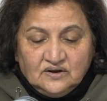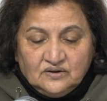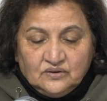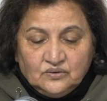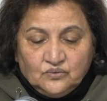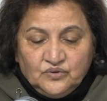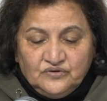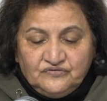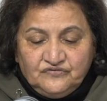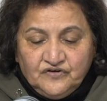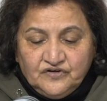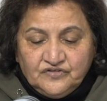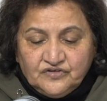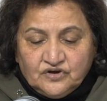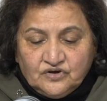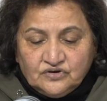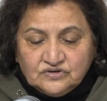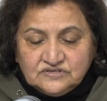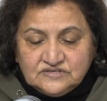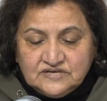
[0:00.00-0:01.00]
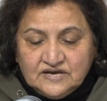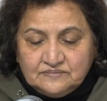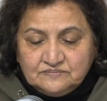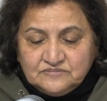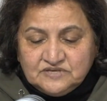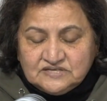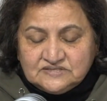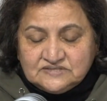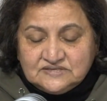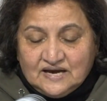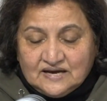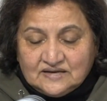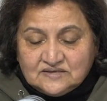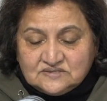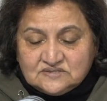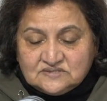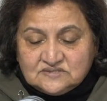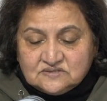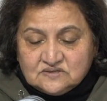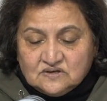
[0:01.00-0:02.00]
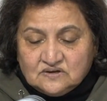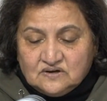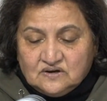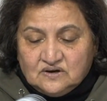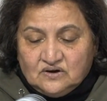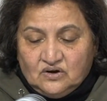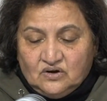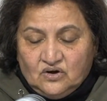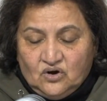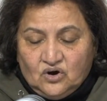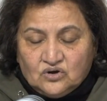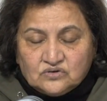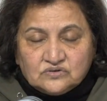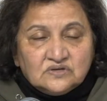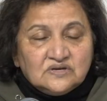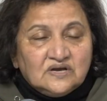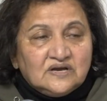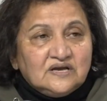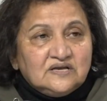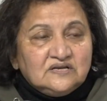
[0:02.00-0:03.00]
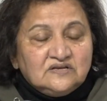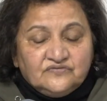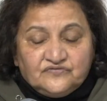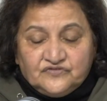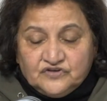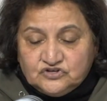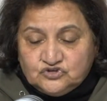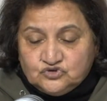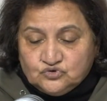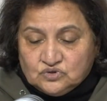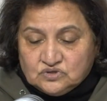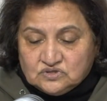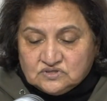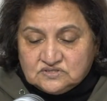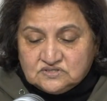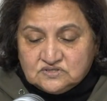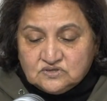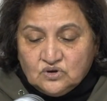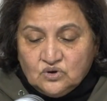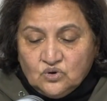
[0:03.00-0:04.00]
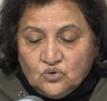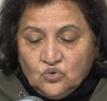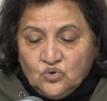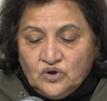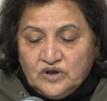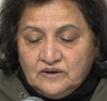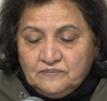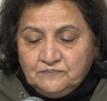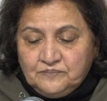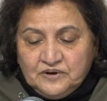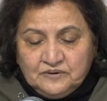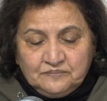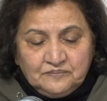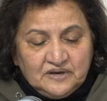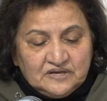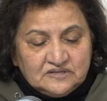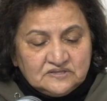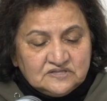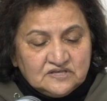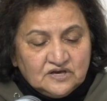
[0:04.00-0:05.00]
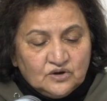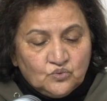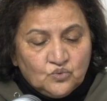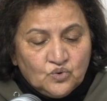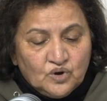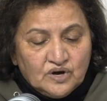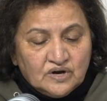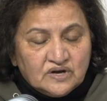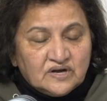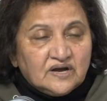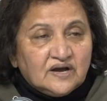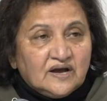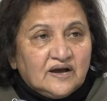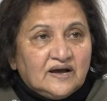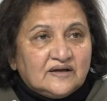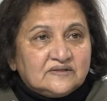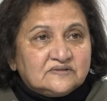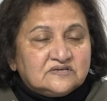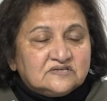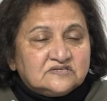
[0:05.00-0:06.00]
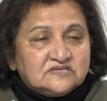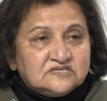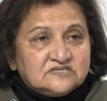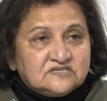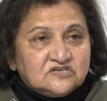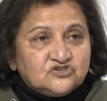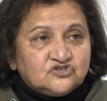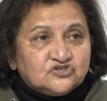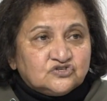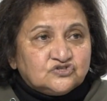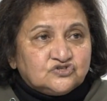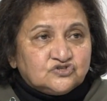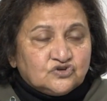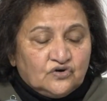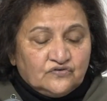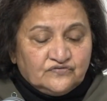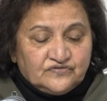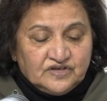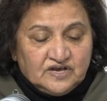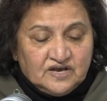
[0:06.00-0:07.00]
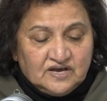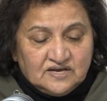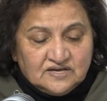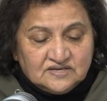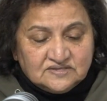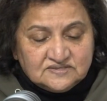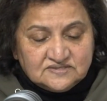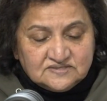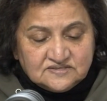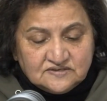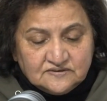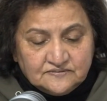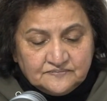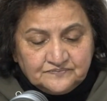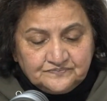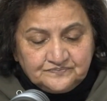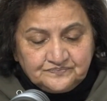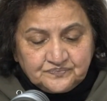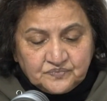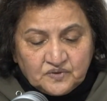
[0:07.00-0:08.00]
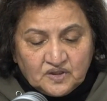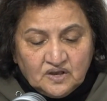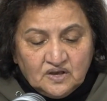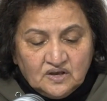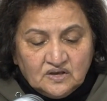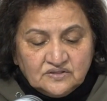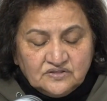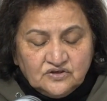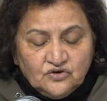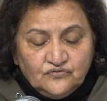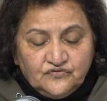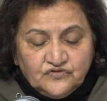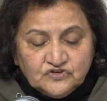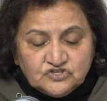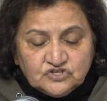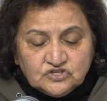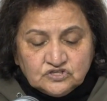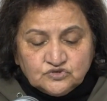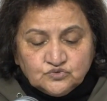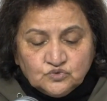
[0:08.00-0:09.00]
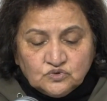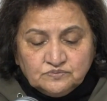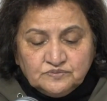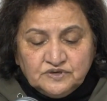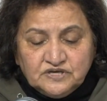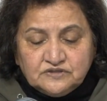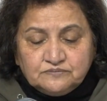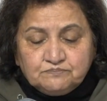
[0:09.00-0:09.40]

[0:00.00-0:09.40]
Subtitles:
We further condemned attacks on individuals who implement their work and the decisions of the ANC. The officials will meet